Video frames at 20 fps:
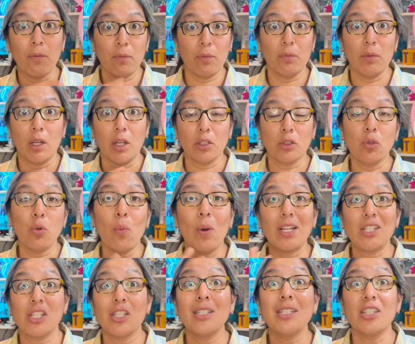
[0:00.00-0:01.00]
because you
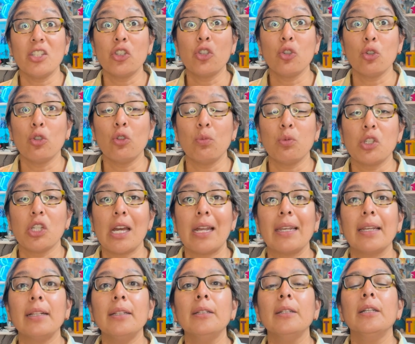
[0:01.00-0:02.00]
watch this YouTube
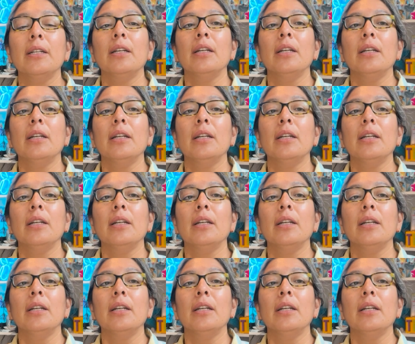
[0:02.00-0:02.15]
channel,